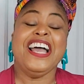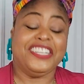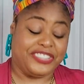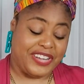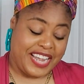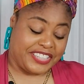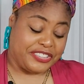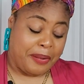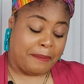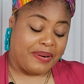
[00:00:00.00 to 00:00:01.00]
So yes,
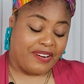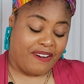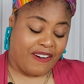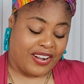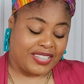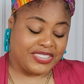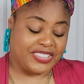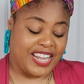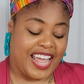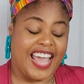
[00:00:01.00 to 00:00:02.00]
Macaw's
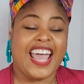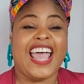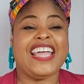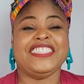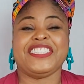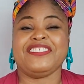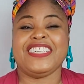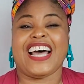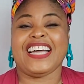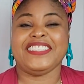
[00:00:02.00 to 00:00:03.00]

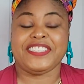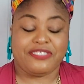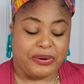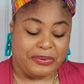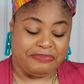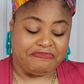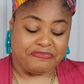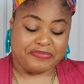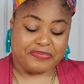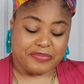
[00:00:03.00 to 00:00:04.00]
8090,
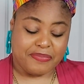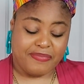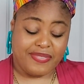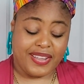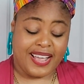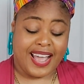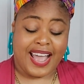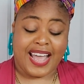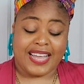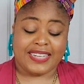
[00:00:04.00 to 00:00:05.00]

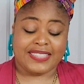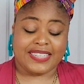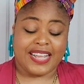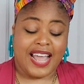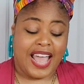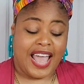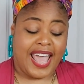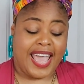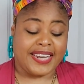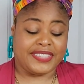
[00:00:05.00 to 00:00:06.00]
and
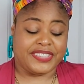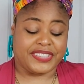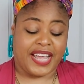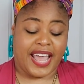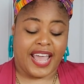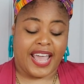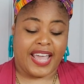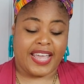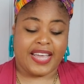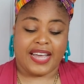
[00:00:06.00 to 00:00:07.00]
it's
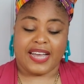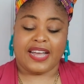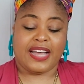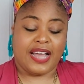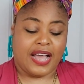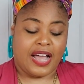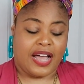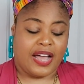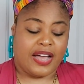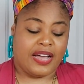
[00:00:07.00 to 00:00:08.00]
a
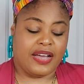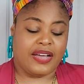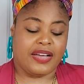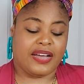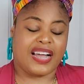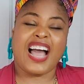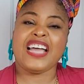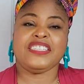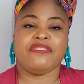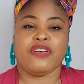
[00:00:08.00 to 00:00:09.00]

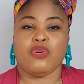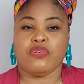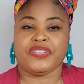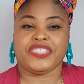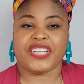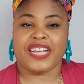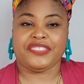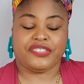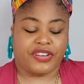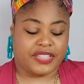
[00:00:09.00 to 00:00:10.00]
kind of an
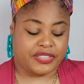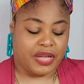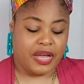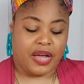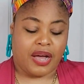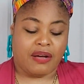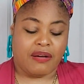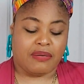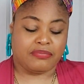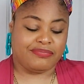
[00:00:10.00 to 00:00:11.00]
oversized dress.
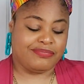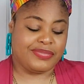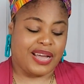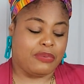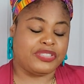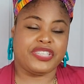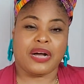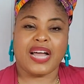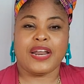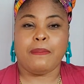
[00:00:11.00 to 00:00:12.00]
I would say a
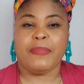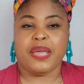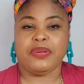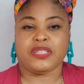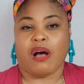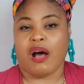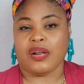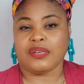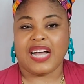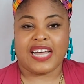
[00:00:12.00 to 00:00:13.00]
kind of baby
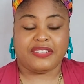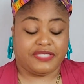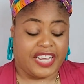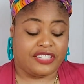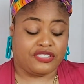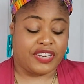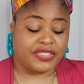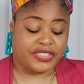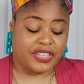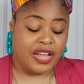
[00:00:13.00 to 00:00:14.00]
doll kind of tent
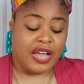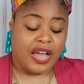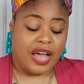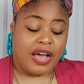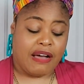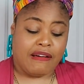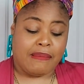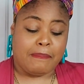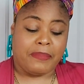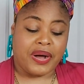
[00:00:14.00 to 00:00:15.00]
dress.
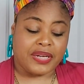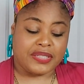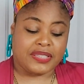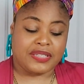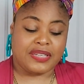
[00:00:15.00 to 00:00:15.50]
But